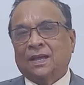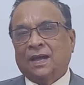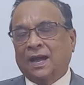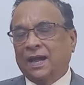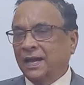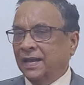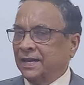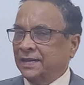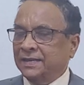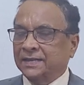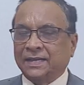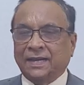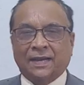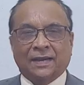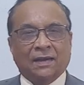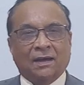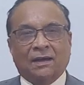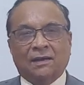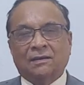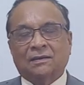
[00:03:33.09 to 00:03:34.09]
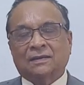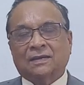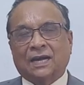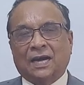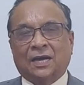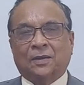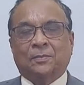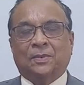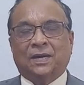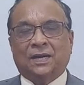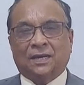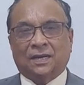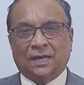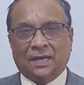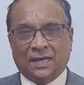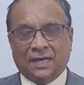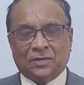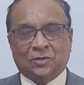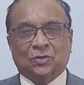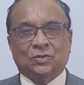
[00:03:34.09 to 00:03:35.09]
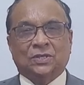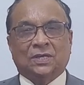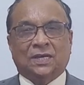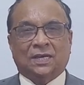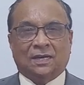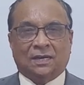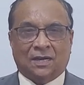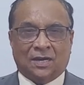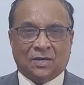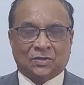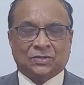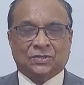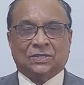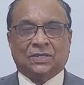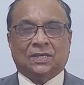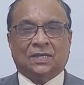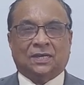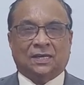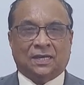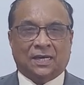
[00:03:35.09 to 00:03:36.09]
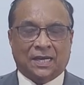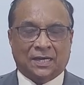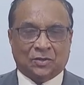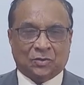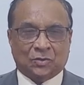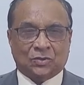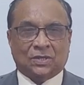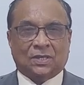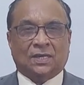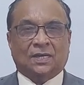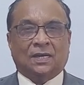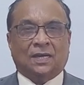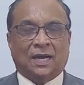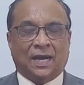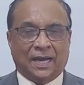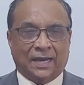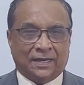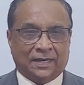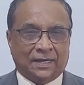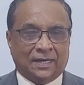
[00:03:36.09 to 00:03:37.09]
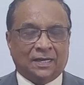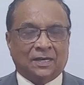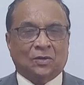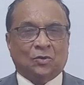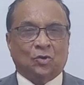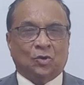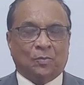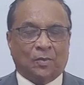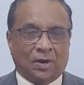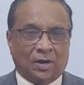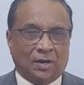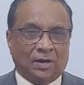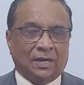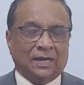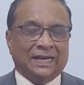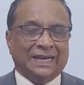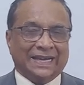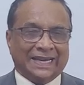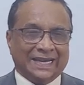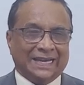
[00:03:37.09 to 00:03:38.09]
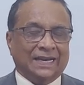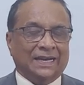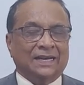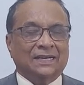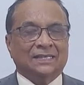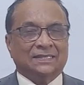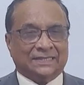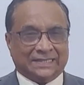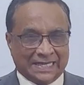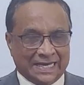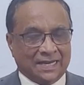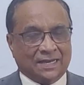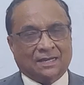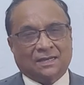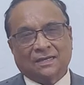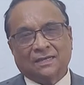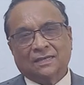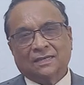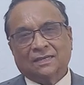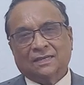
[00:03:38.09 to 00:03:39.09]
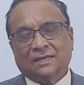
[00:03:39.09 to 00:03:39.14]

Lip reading: and they are all carbon, hydrogen, oxygen, nitrogen, iron, cobalt, nickel, zinc,